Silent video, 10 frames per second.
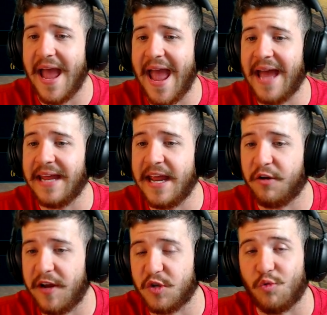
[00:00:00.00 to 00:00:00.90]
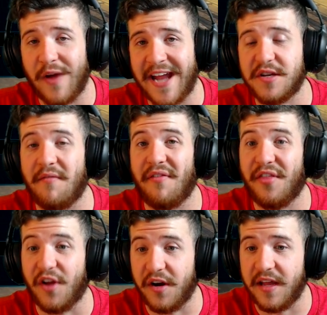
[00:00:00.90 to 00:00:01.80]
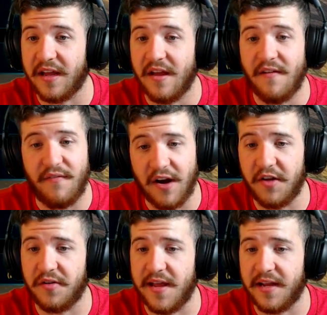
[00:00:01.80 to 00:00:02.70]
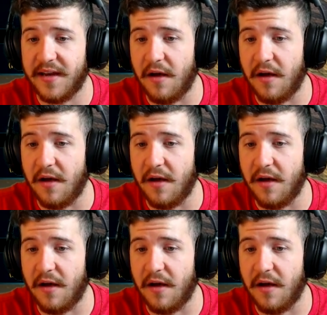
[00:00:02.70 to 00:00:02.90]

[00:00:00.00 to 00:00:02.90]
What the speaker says: and an increased range of 30. Very unique.